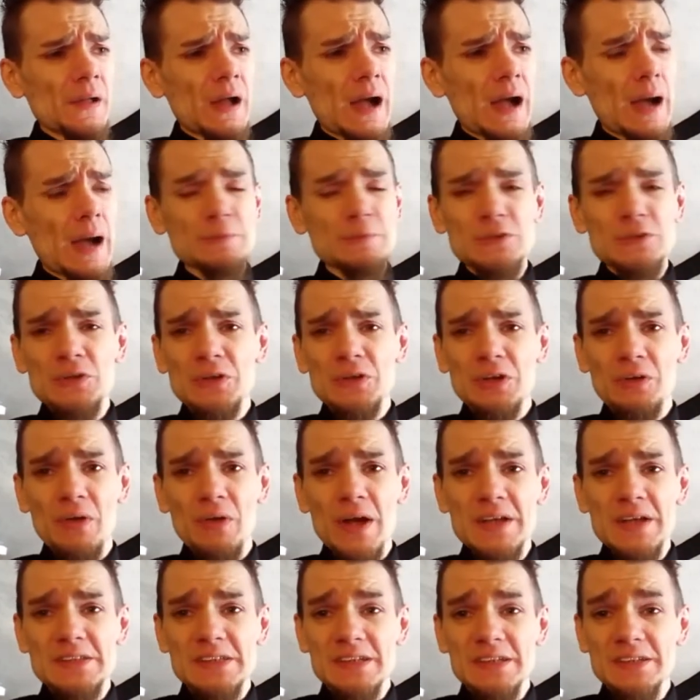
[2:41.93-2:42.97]
absolutely
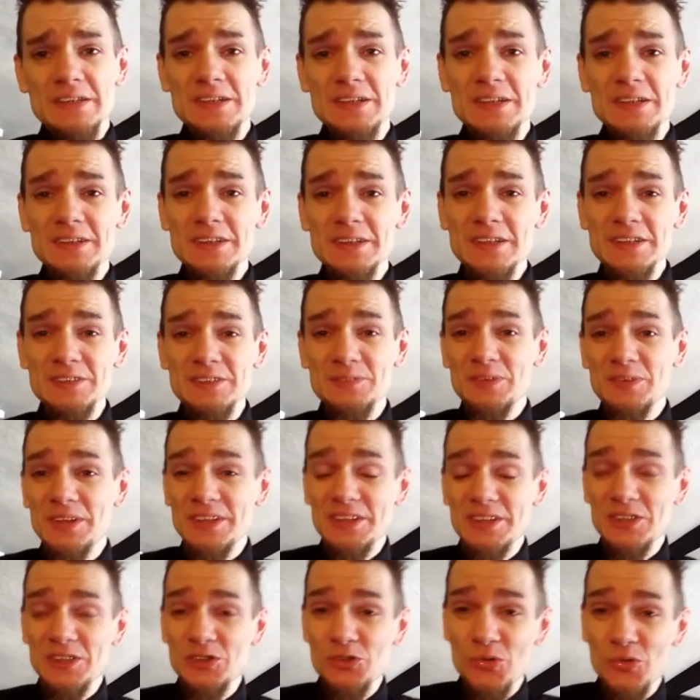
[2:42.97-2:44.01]
crazy.
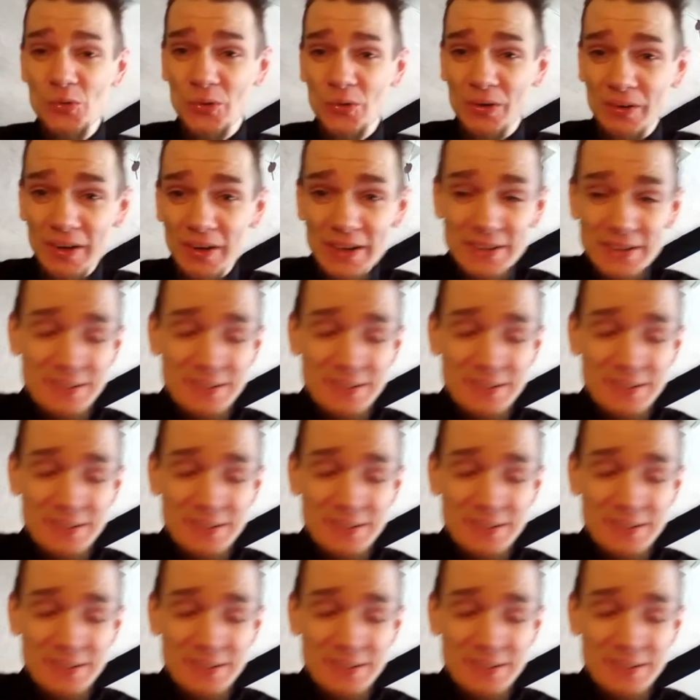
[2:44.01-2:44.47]
It's extraordinary.